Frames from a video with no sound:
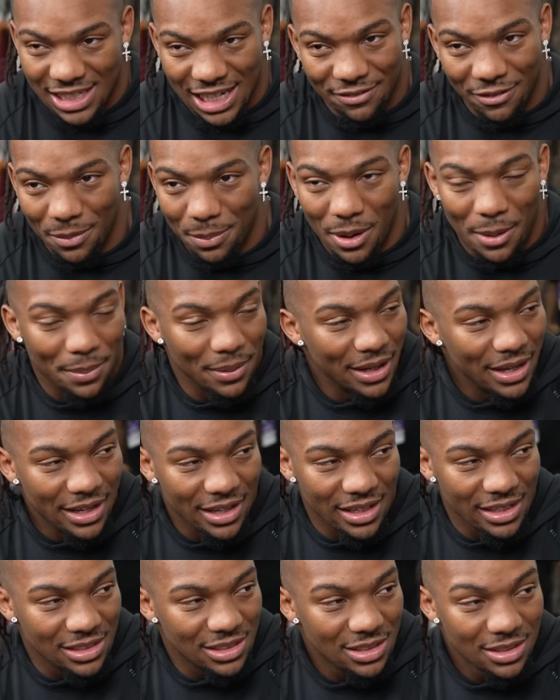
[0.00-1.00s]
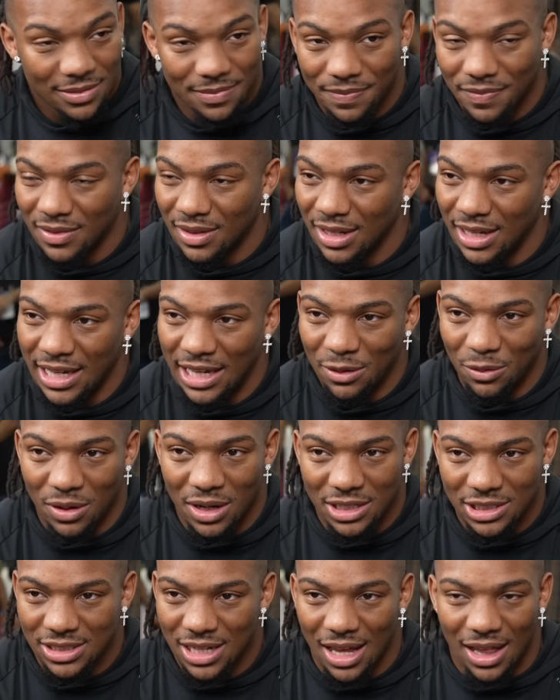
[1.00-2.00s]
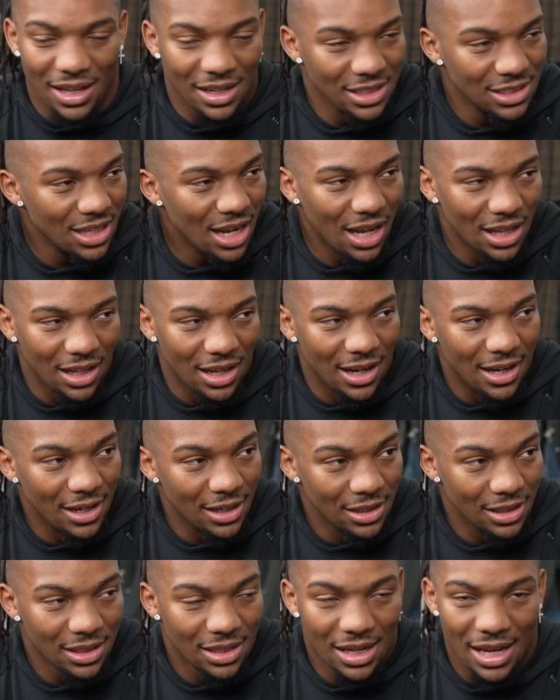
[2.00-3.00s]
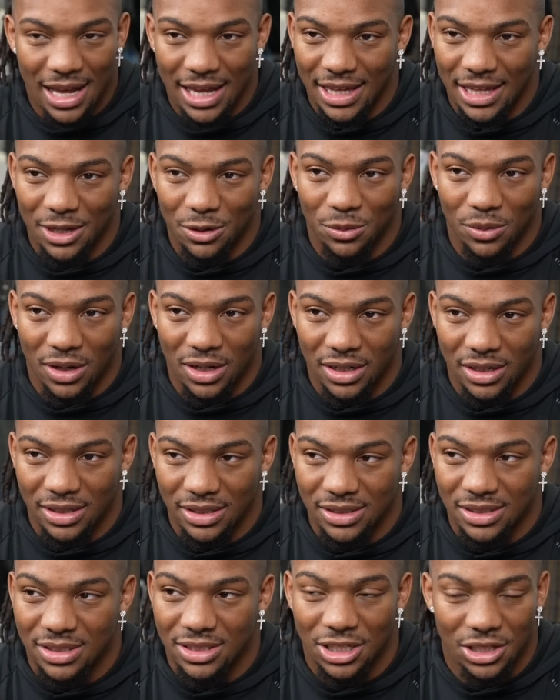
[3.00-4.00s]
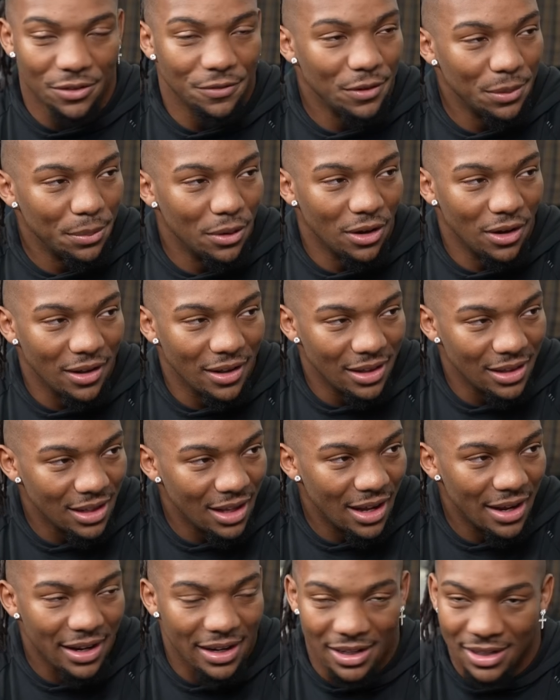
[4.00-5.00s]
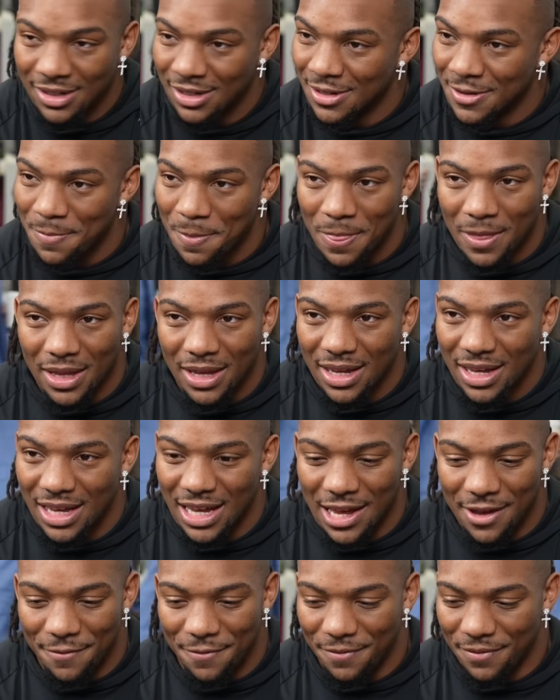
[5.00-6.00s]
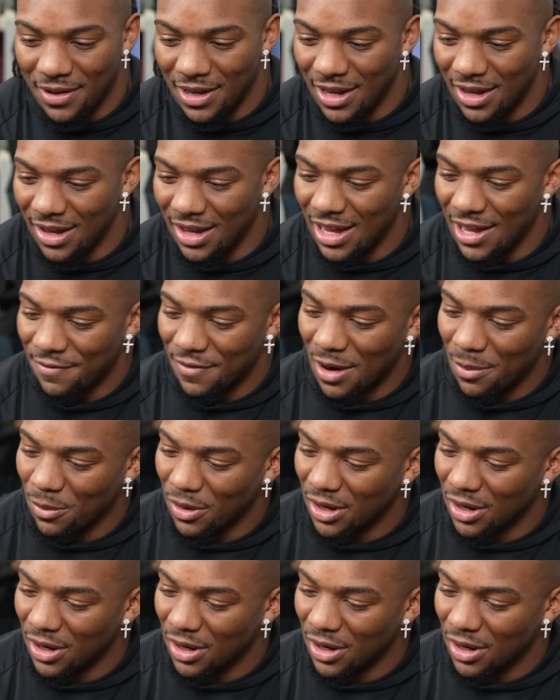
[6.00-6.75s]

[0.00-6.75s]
give up on plays. He runs sideline to sideline, and he runs to the football. Like, if I'm